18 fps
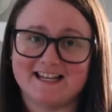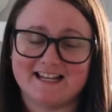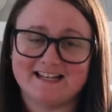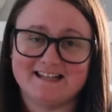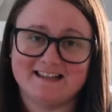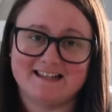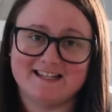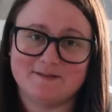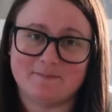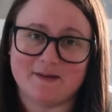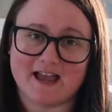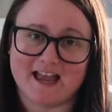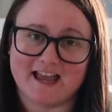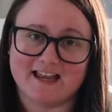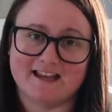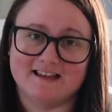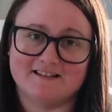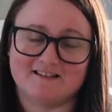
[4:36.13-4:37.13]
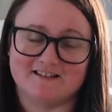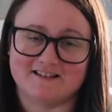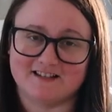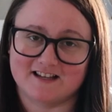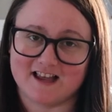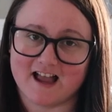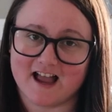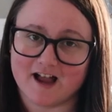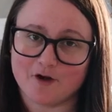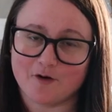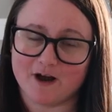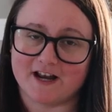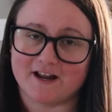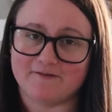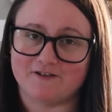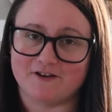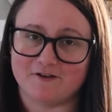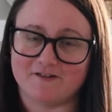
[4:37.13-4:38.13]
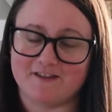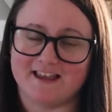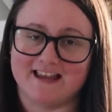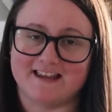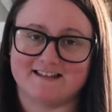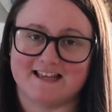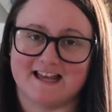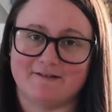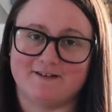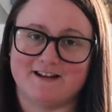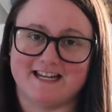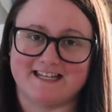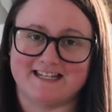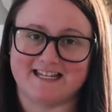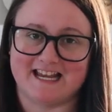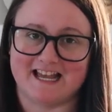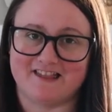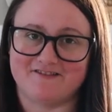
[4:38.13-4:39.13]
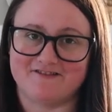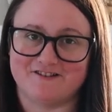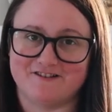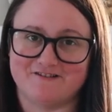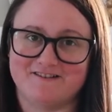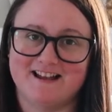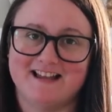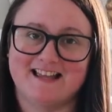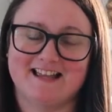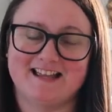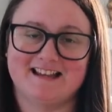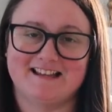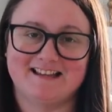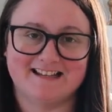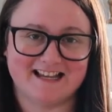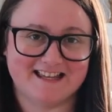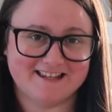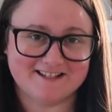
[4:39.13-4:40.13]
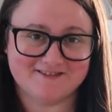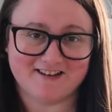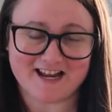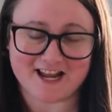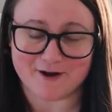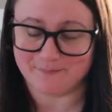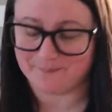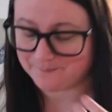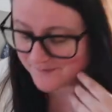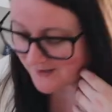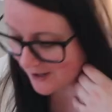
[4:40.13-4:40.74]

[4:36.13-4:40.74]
dig into this bag because there's quite a few things that we need to get through in this video.